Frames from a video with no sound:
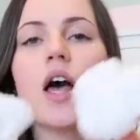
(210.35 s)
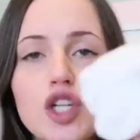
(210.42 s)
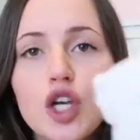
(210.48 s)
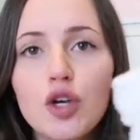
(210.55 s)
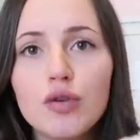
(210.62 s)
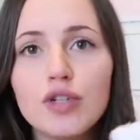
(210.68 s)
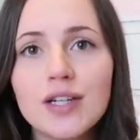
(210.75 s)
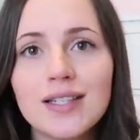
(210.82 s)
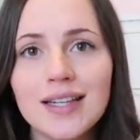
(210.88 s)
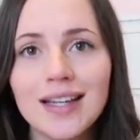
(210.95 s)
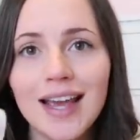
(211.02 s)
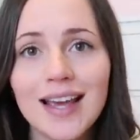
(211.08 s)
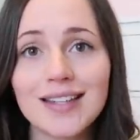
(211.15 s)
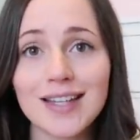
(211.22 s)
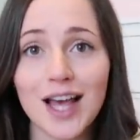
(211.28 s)
2 just in
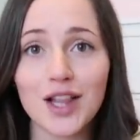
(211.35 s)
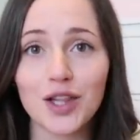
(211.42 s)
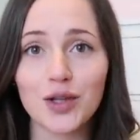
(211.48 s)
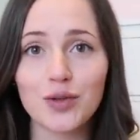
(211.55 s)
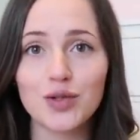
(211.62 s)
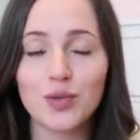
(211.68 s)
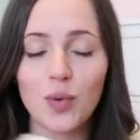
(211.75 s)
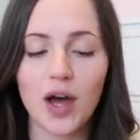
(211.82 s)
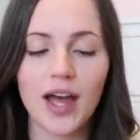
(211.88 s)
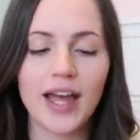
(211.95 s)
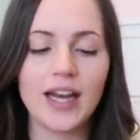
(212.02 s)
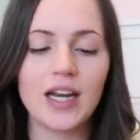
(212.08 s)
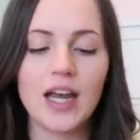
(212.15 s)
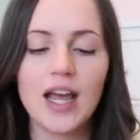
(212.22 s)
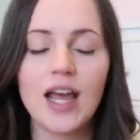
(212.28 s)
case I lose
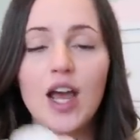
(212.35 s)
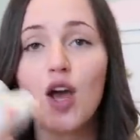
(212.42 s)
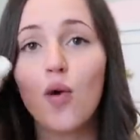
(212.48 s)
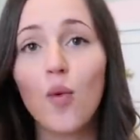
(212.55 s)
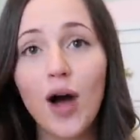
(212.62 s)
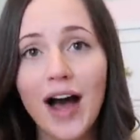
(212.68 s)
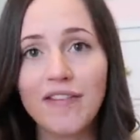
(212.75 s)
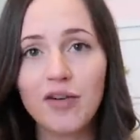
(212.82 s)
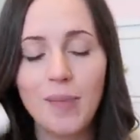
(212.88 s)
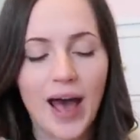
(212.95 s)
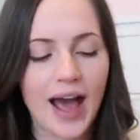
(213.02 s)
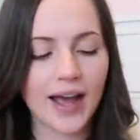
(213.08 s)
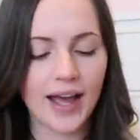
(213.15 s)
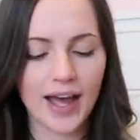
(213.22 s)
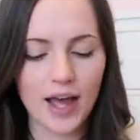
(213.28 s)
one, we'll have a
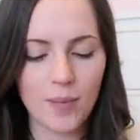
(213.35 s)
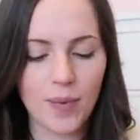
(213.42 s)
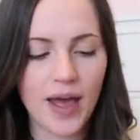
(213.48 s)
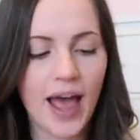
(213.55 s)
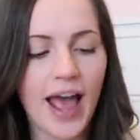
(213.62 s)
backup.